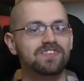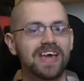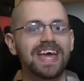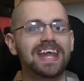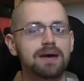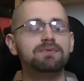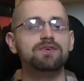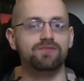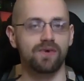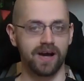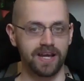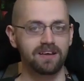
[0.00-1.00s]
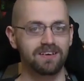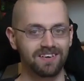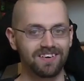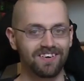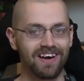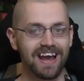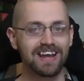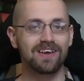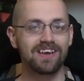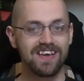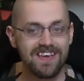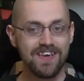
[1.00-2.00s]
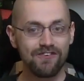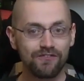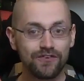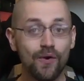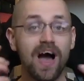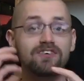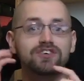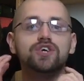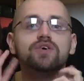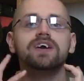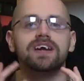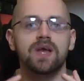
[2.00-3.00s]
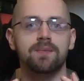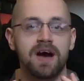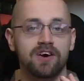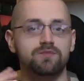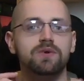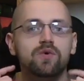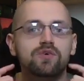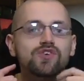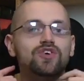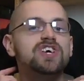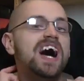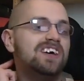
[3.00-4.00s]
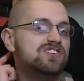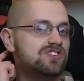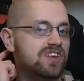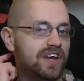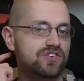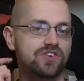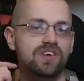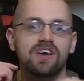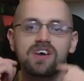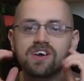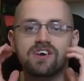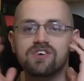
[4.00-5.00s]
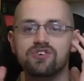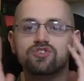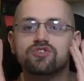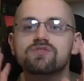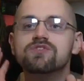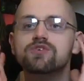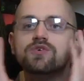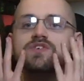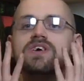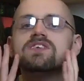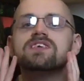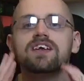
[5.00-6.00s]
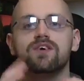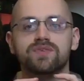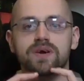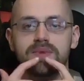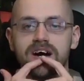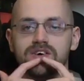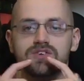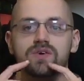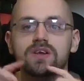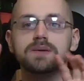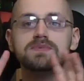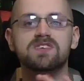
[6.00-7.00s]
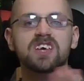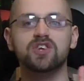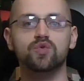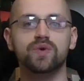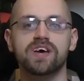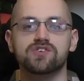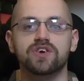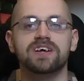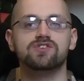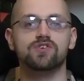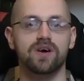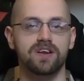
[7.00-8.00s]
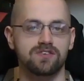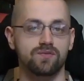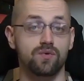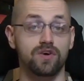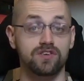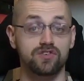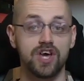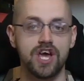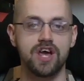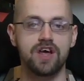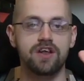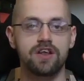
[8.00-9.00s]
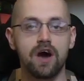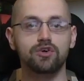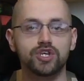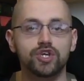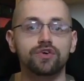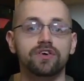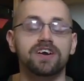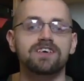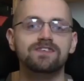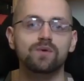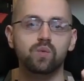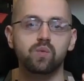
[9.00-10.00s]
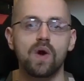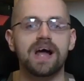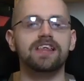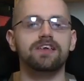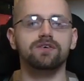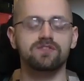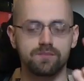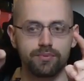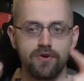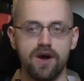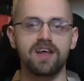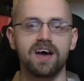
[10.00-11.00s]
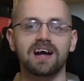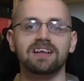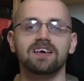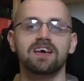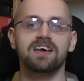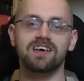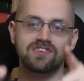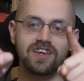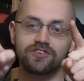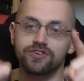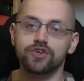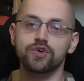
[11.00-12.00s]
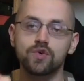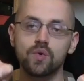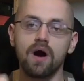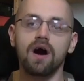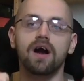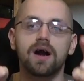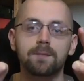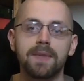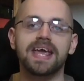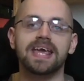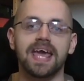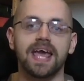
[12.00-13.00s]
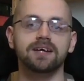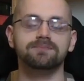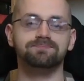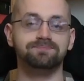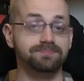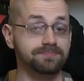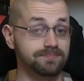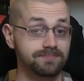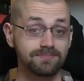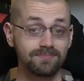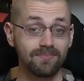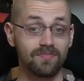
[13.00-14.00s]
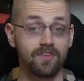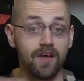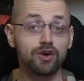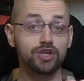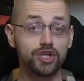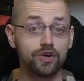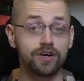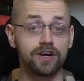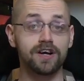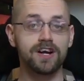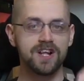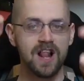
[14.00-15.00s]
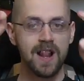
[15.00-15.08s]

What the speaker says: they get amplified, right? If you have sugar in your mouth, because your tongue sticks to the inside of your mouth, your lips stick together, and so on and so forth. Note sugar. If you value the product that you are making, note sugar